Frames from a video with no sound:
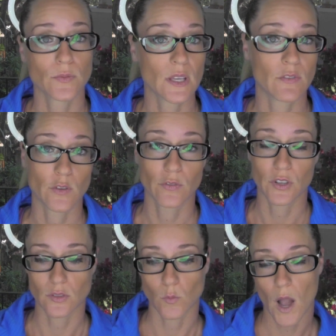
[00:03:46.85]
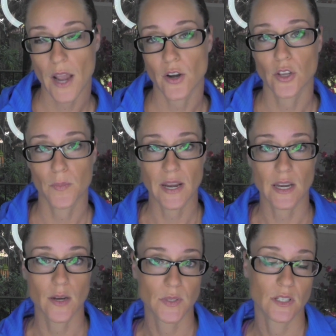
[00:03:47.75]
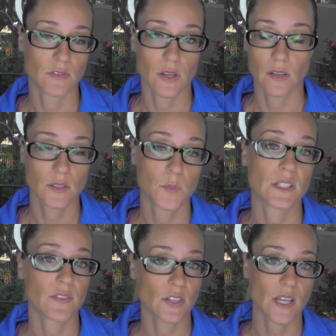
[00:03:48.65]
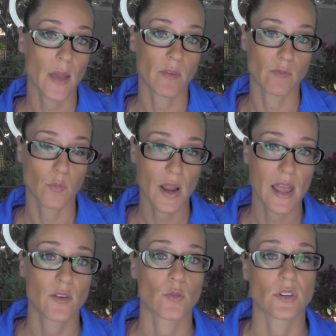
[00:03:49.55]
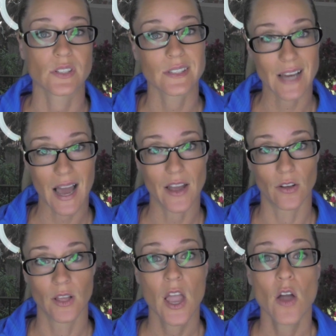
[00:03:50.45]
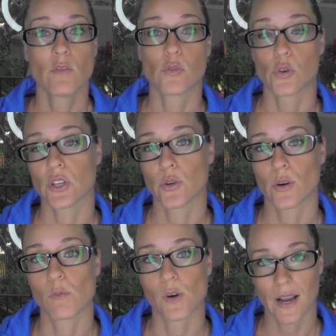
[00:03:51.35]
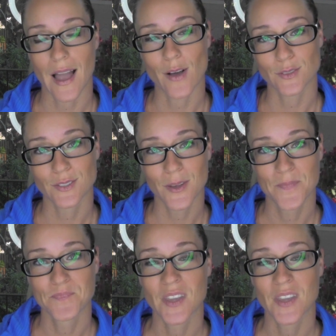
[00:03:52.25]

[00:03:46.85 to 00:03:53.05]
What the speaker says: If your foot is wider, you might need a specific type of brand or style for your workouts.